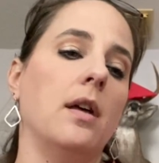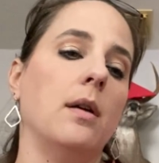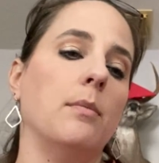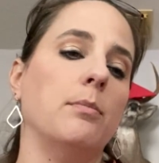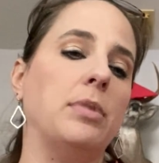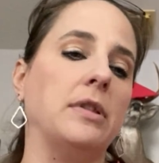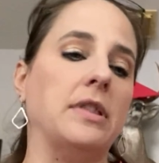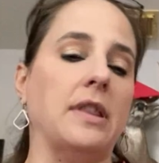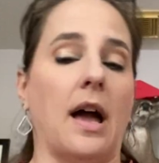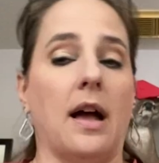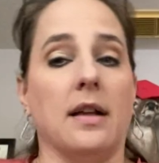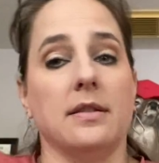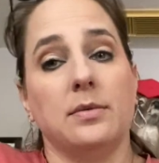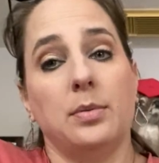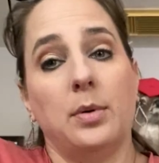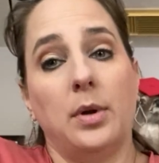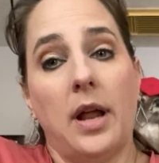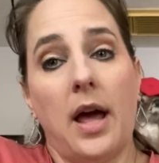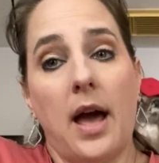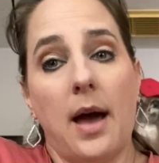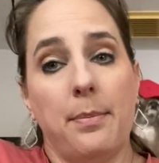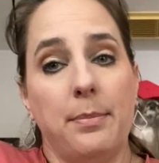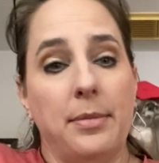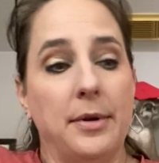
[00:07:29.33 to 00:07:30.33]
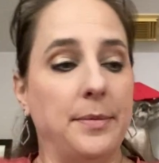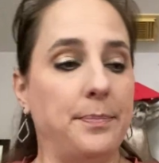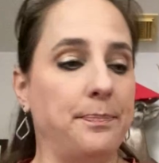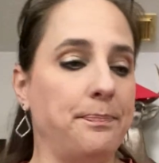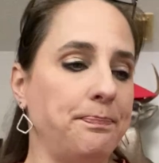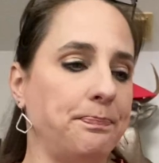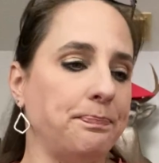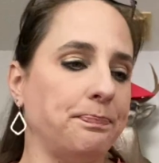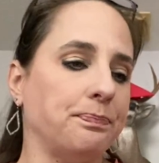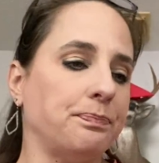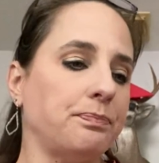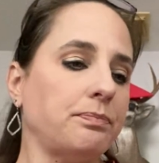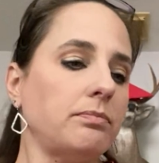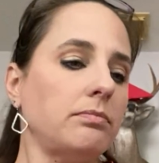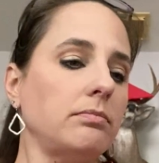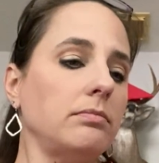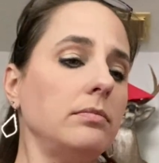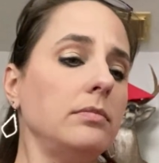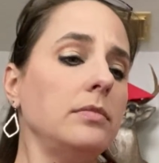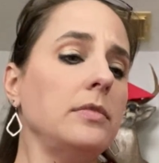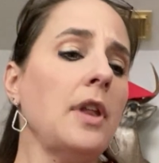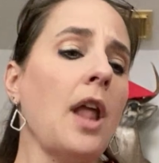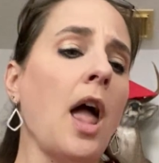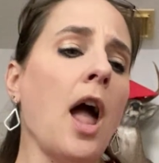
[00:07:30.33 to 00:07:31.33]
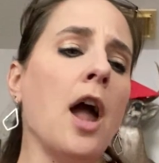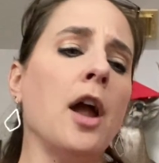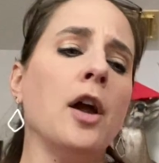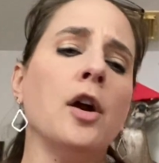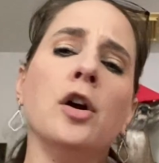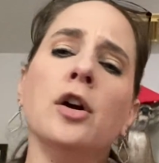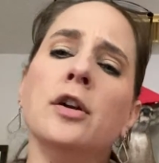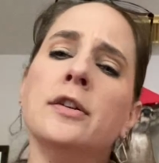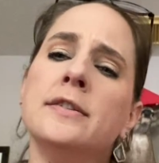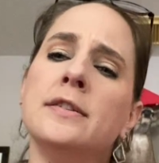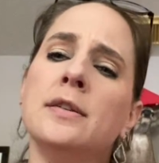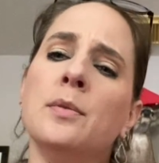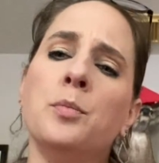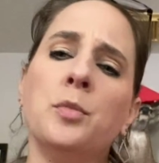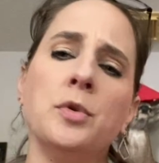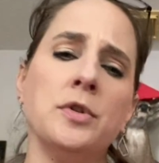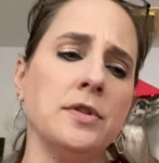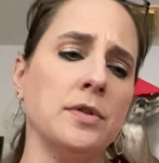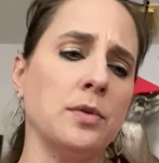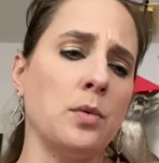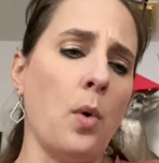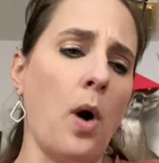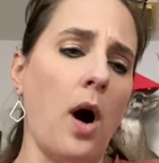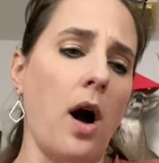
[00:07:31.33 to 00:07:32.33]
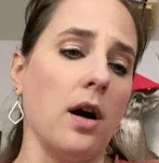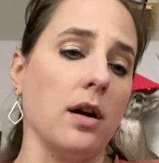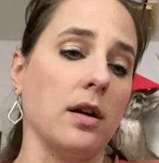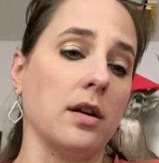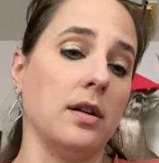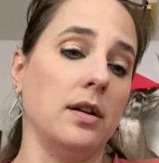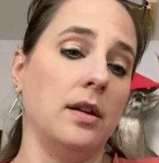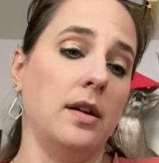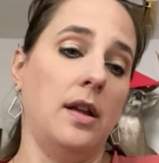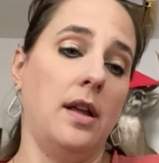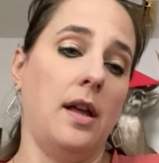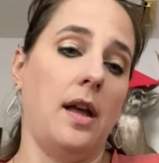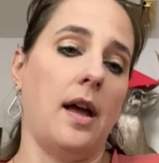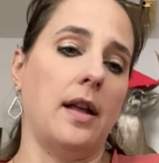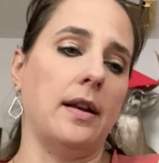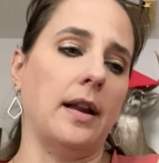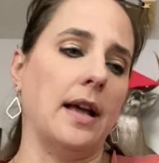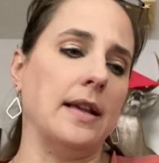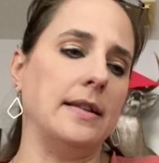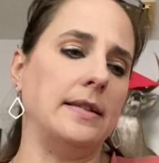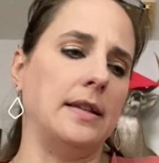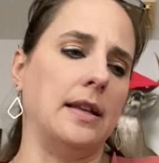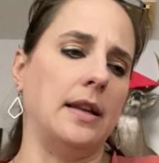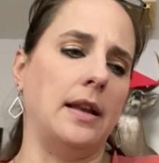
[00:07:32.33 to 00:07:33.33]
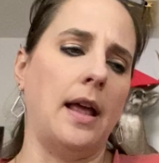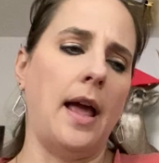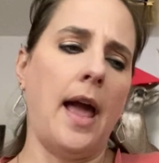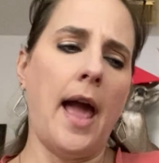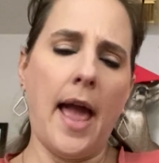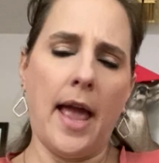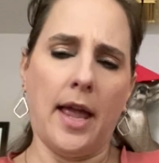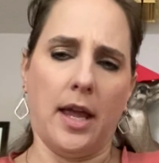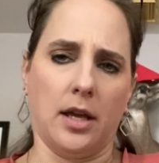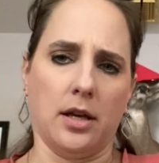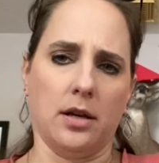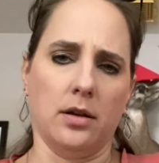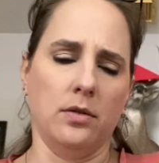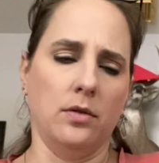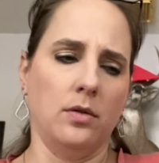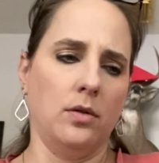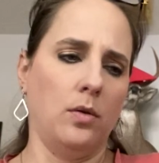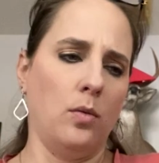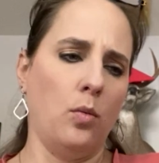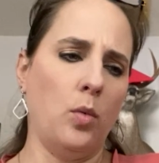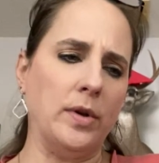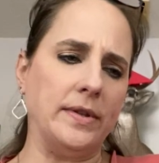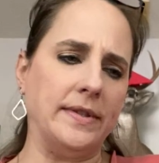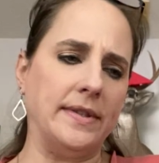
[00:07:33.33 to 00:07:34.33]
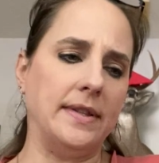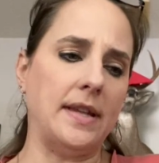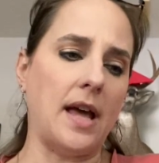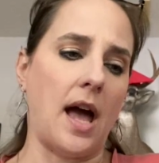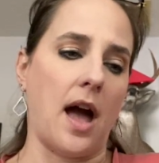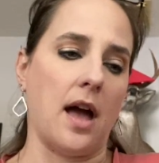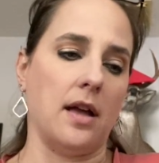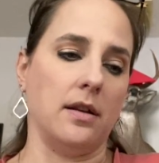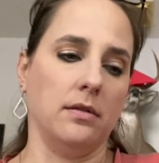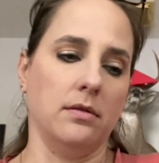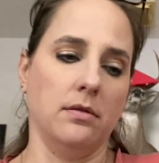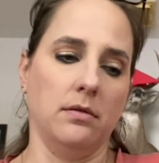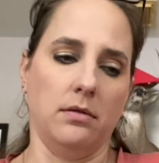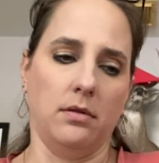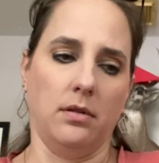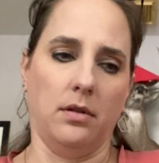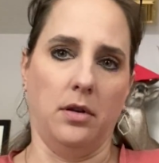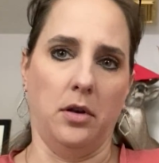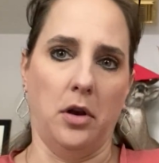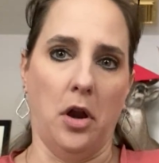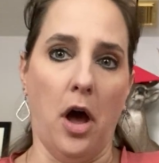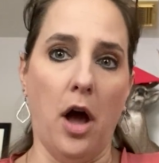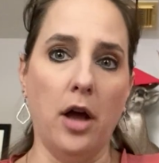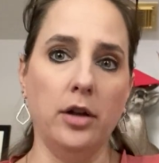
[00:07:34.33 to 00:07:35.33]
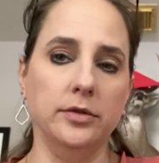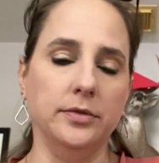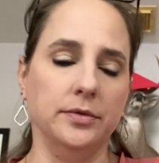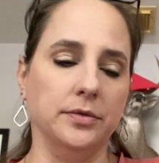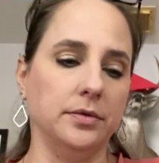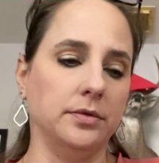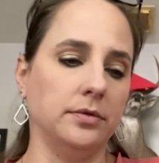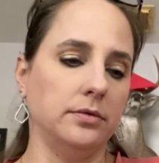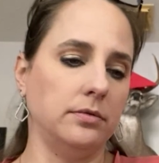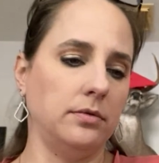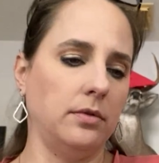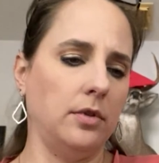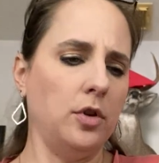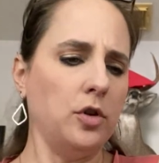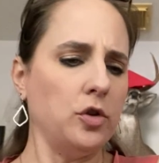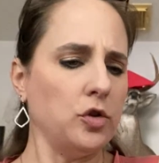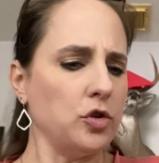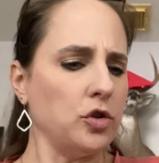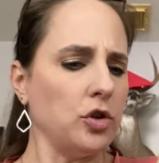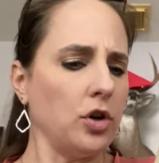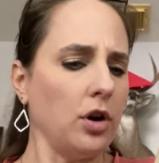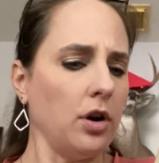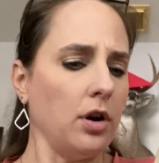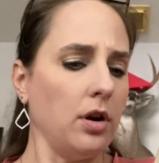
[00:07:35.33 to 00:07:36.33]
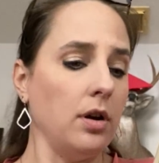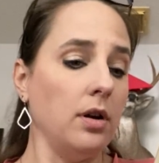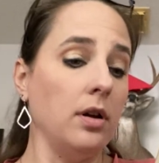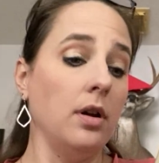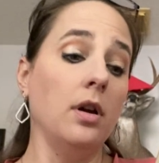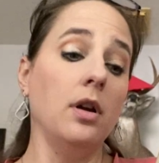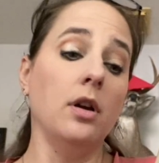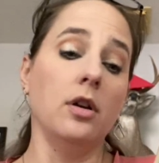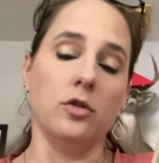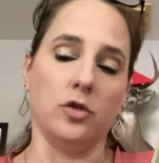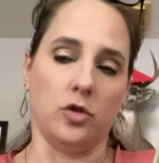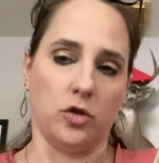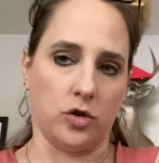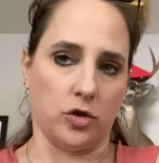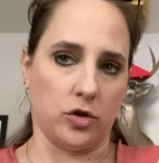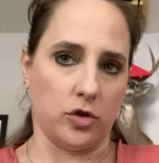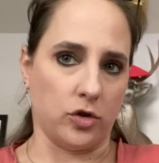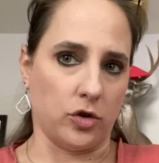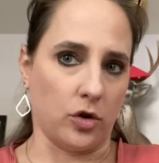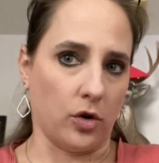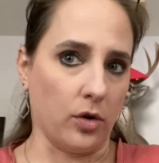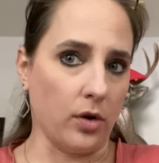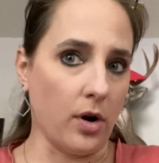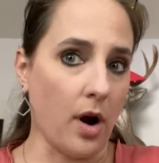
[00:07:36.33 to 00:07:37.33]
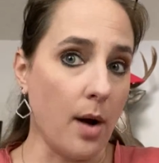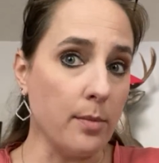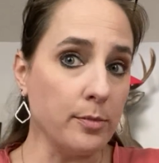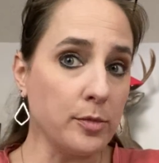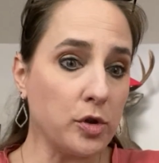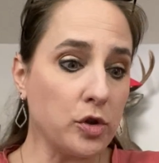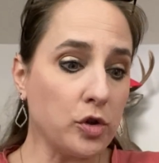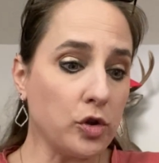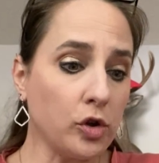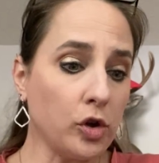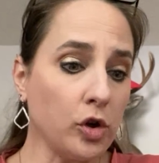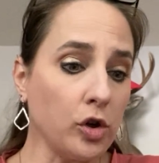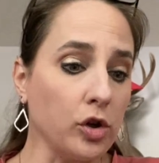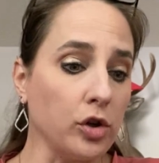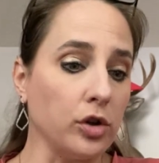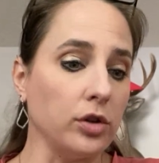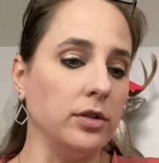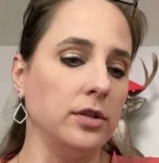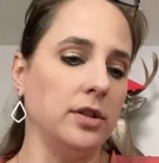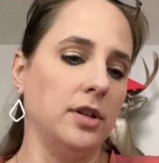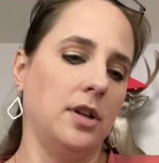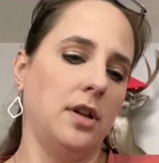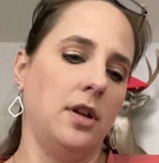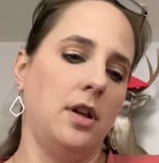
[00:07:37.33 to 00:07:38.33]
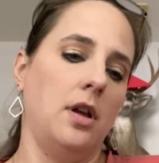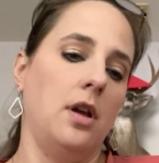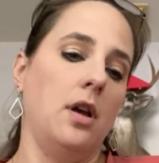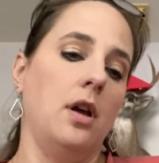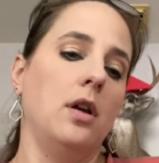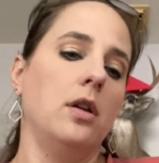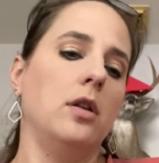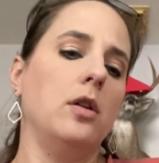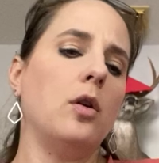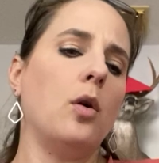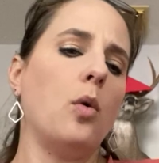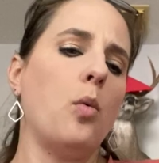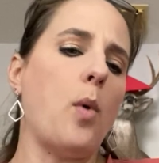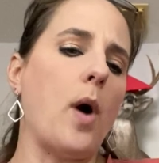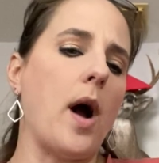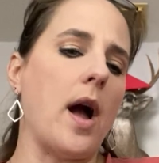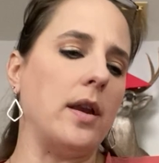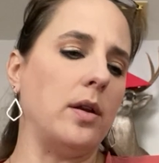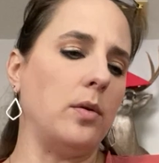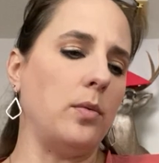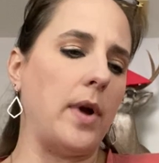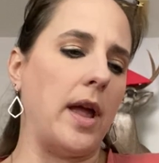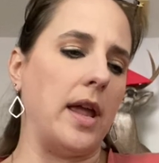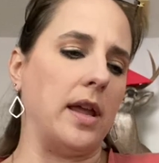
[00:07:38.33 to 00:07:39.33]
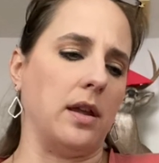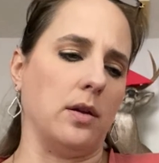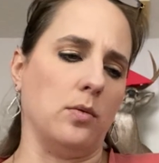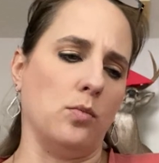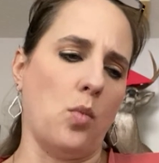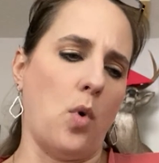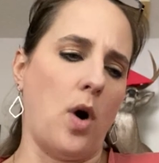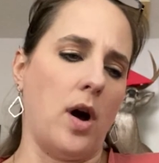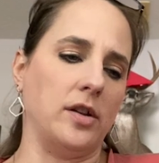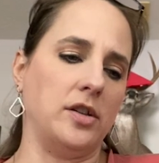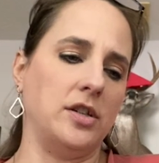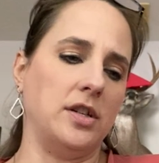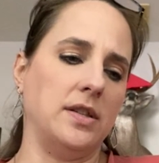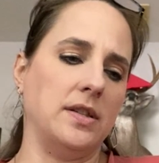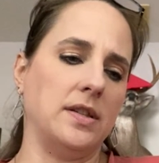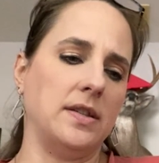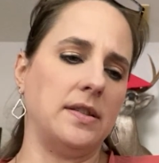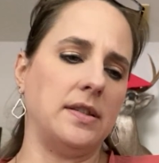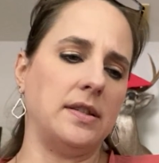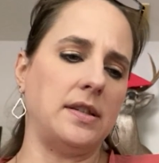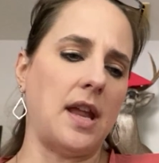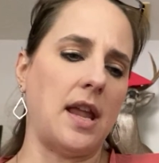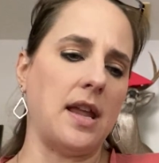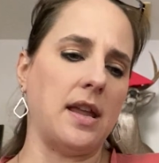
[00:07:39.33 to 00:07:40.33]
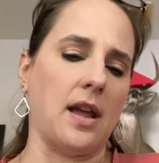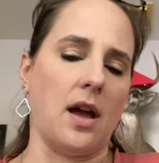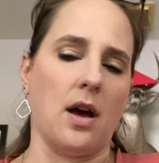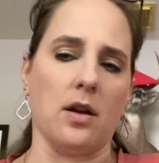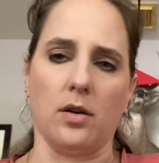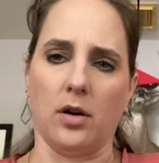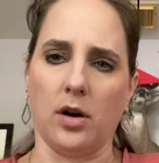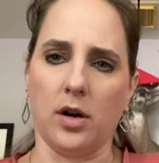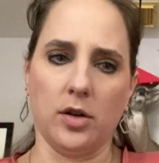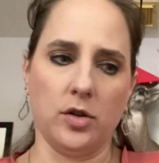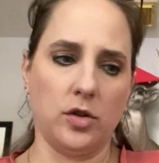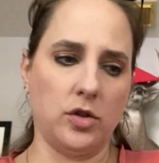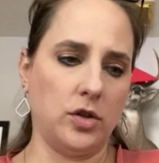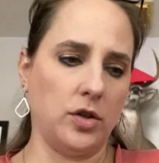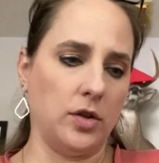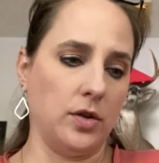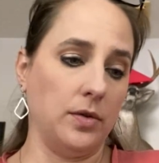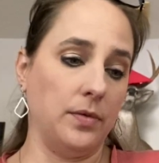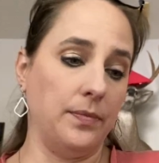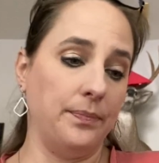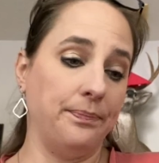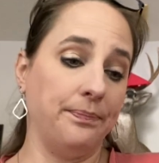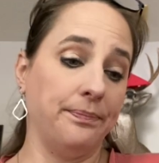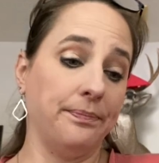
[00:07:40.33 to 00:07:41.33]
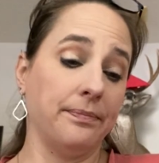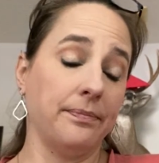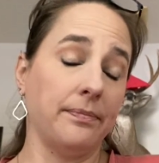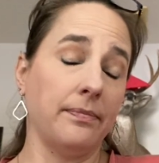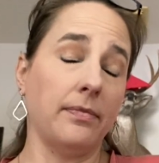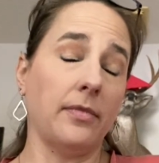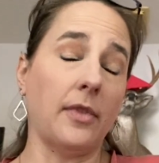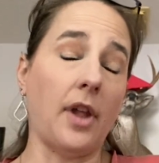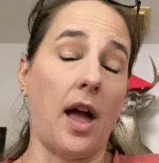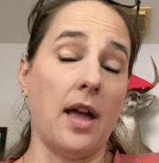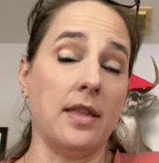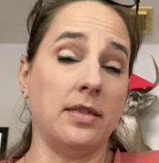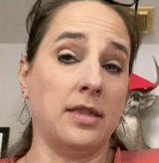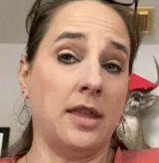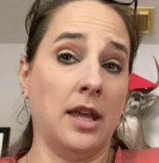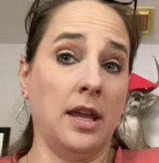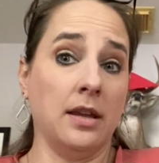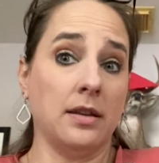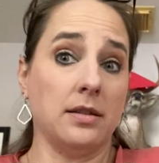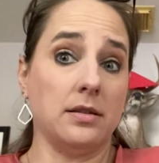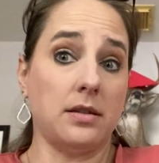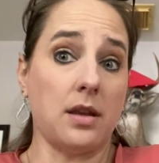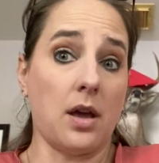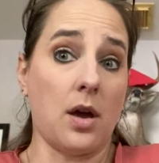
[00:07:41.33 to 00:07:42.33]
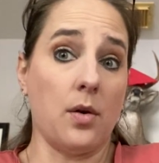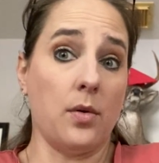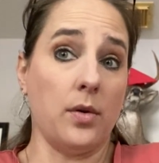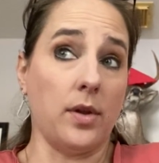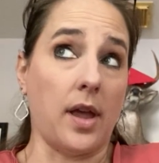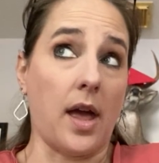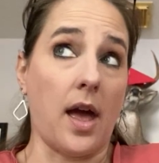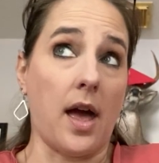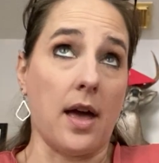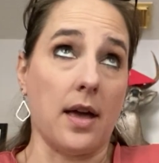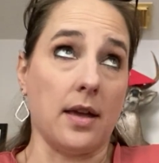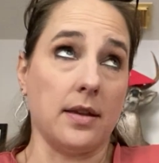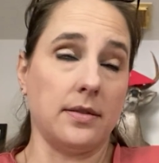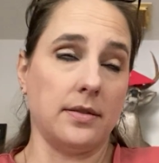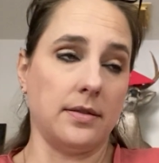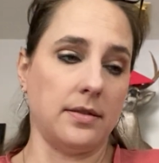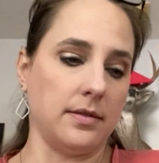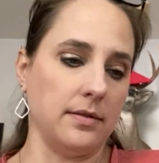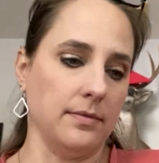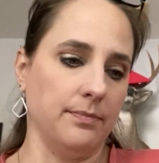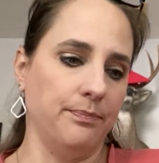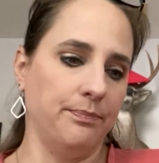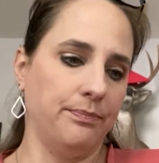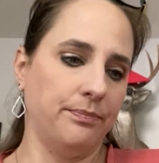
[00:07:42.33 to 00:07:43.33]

But that's what happened. I heard someone squawk, and I said, Hank, what's that? Nothin'. You sure? Sure, I'm sure. You're wide awake and watching the stakeout, aren't you? I think so, yes.